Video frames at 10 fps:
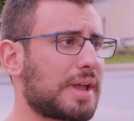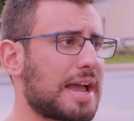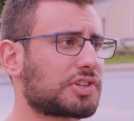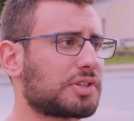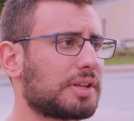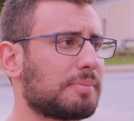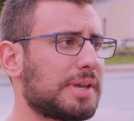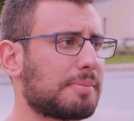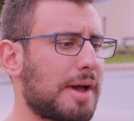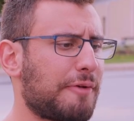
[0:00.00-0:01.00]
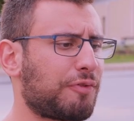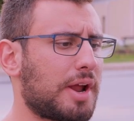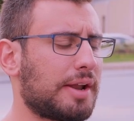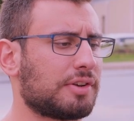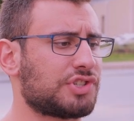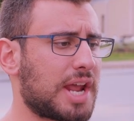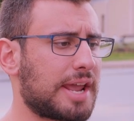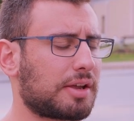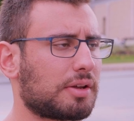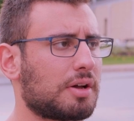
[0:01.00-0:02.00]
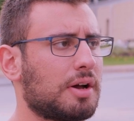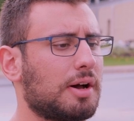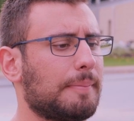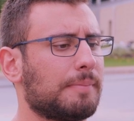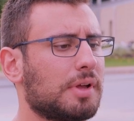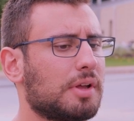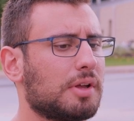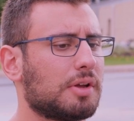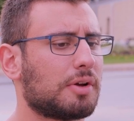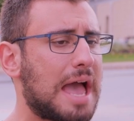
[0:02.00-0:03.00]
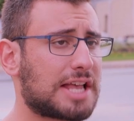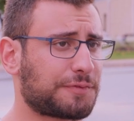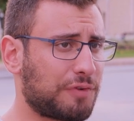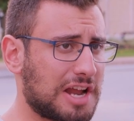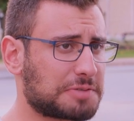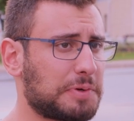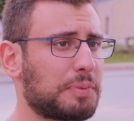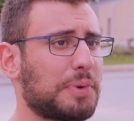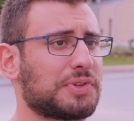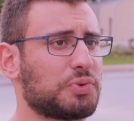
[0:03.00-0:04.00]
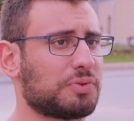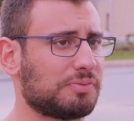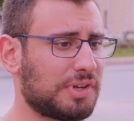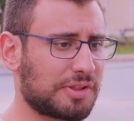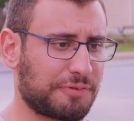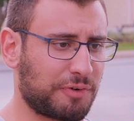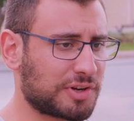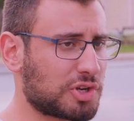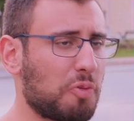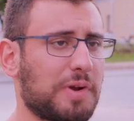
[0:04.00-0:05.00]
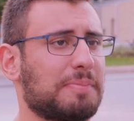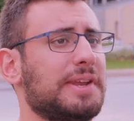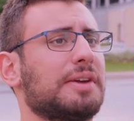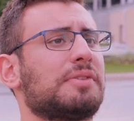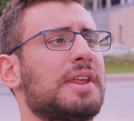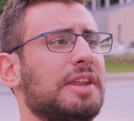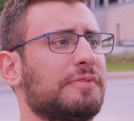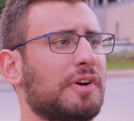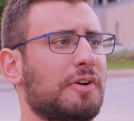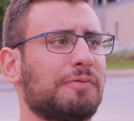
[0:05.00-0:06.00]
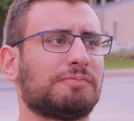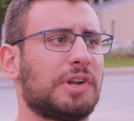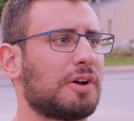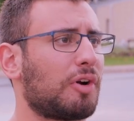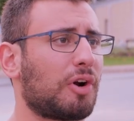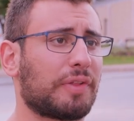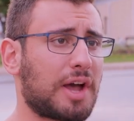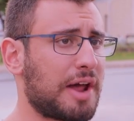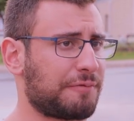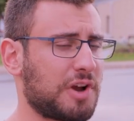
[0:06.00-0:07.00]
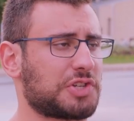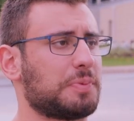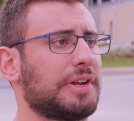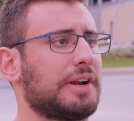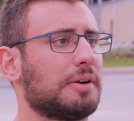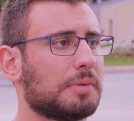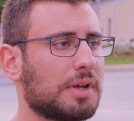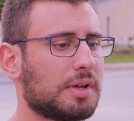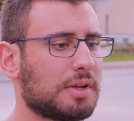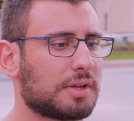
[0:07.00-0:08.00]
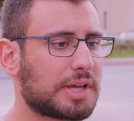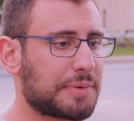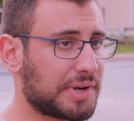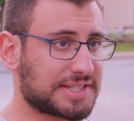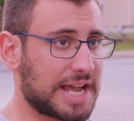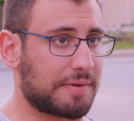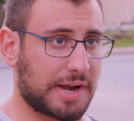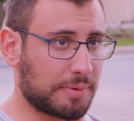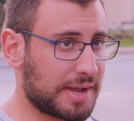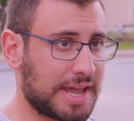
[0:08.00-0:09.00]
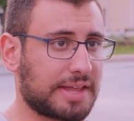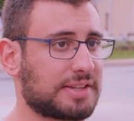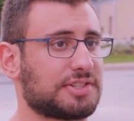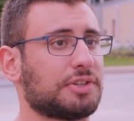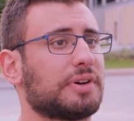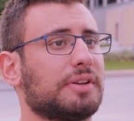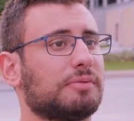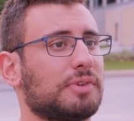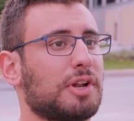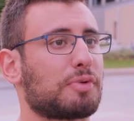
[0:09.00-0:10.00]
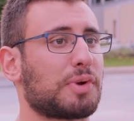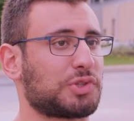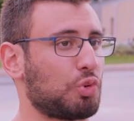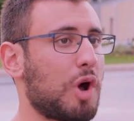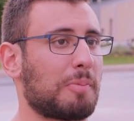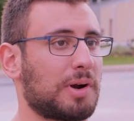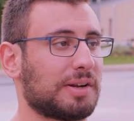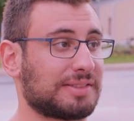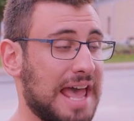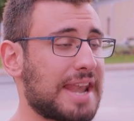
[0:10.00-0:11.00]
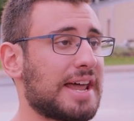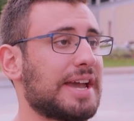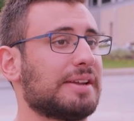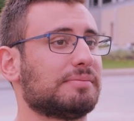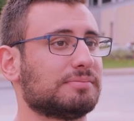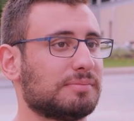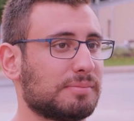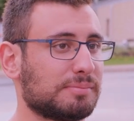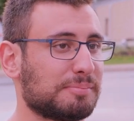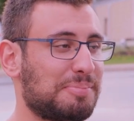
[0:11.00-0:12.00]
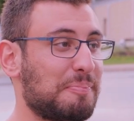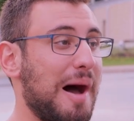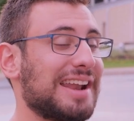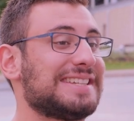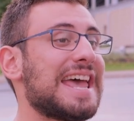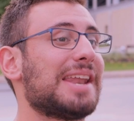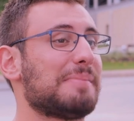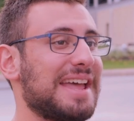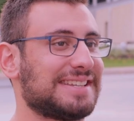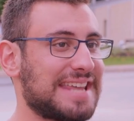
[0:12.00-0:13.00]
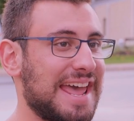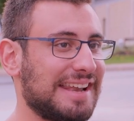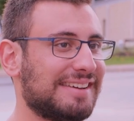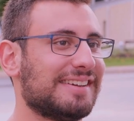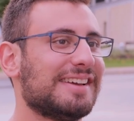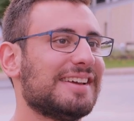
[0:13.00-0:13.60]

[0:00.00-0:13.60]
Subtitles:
We actually, me and my friend Jake, as freshmen, we went to, you know, the first opening meeting with Nittanyville early on freshman year, and we decided right away, hey, let's do it. And we went to Walmart that night, bought a 10-man tent.